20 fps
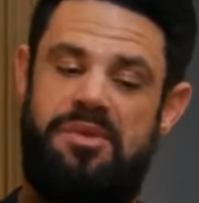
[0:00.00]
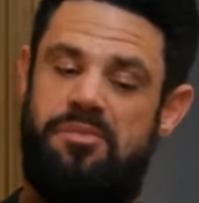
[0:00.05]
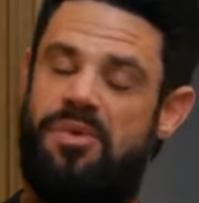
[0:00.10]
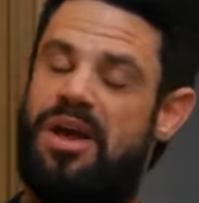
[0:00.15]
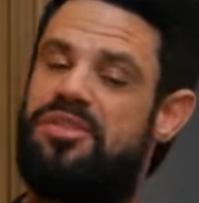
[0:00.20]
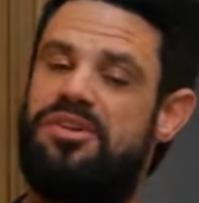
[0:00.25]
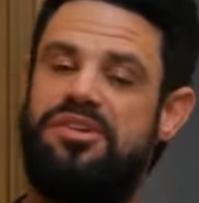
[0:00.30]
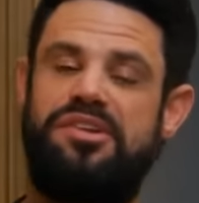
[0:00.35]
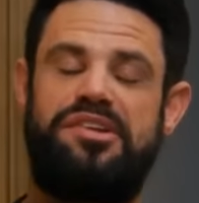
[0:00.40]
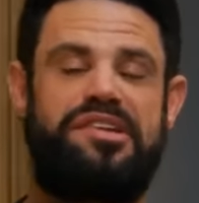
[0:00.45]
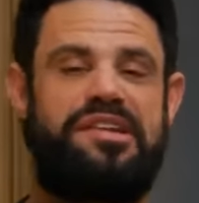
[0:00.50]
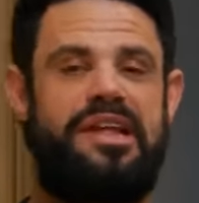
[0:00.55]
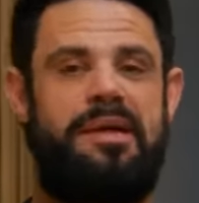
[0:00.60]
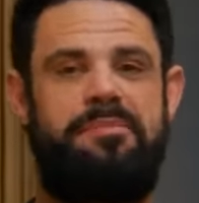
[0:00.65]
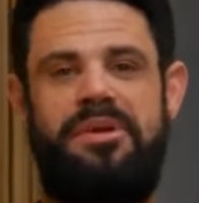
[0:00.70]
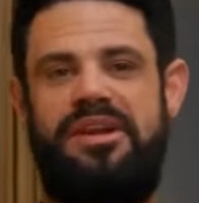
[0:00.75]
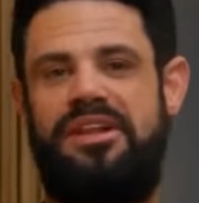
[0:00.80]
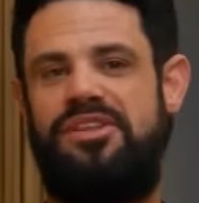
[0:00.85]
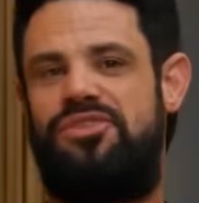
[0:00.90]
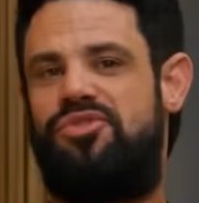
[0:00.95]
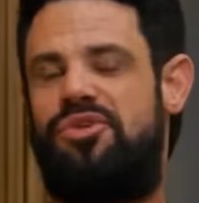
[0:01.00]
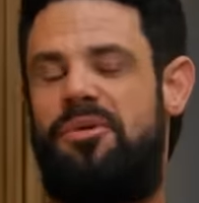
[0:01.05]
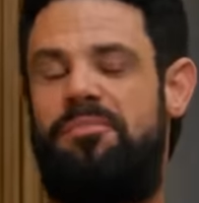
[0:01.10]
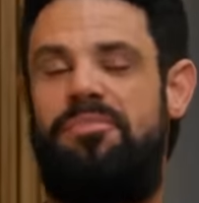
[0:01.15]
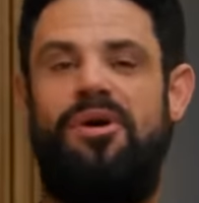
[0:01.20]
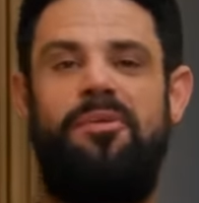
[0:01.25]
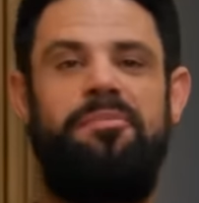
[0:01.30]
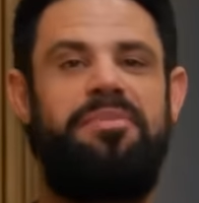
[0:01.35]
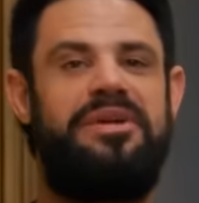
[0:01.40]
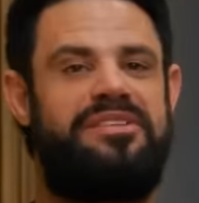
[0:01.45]
And whether you're stepping into a
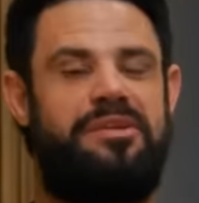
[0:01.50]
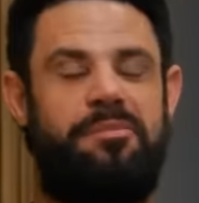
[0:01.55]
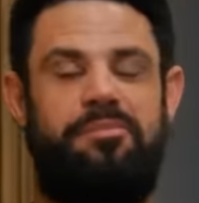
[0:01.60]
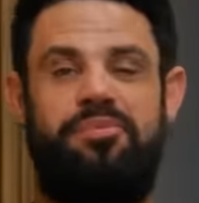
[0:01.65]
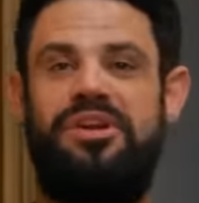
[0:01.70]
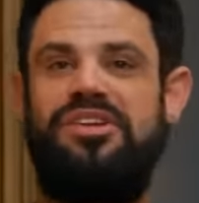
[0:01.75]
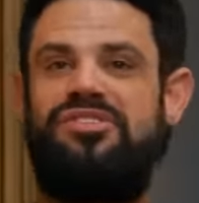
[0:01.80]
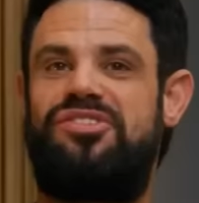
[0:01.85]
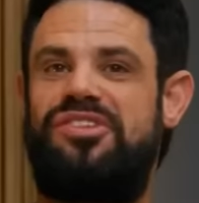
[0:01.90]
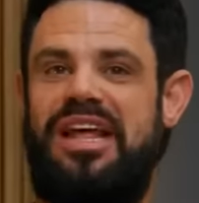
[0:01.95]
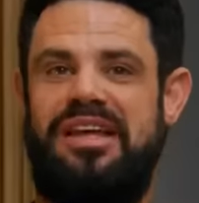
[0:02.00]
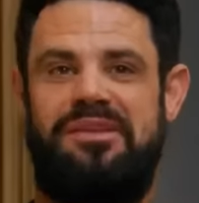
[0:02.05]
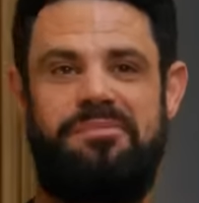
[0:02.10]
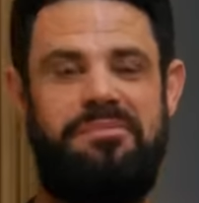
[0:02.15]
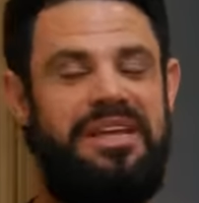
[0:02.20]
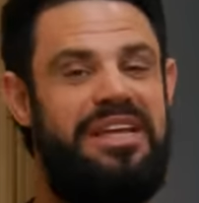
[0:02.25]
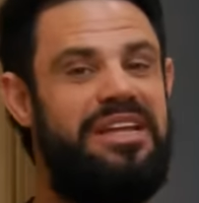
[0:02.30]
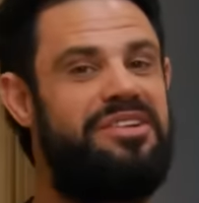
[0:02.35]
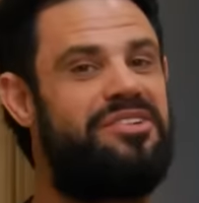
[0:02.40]
pulpit to preach like me